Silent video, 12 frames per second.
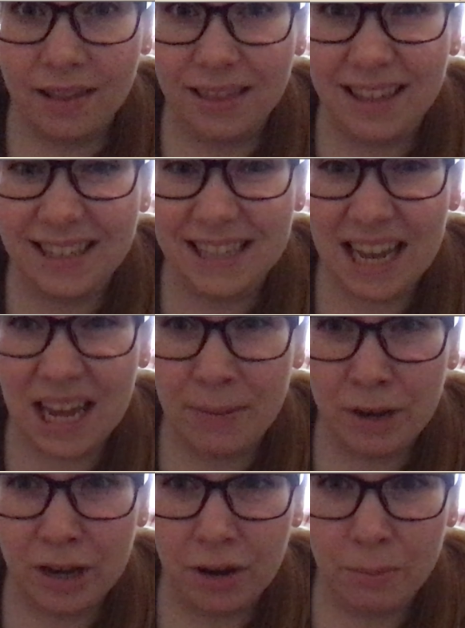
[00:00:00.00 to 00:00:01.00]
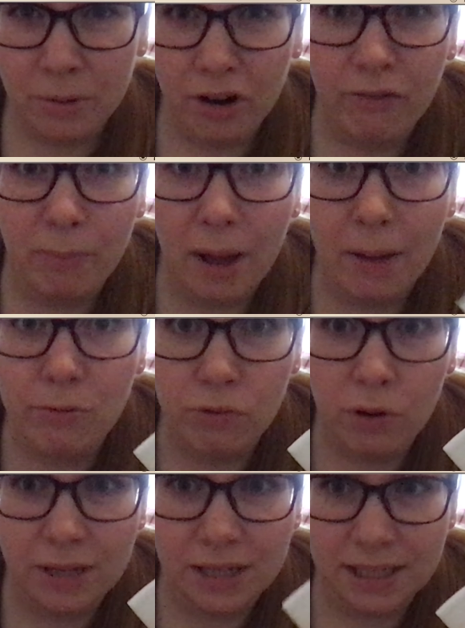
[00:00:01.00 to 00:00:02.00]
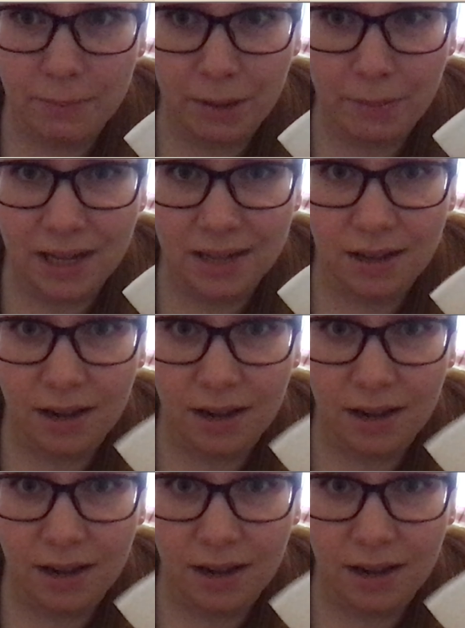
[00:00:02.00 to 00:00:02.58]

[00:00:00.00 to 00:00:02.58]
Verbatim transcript: the same number of pepperonis on my pizza.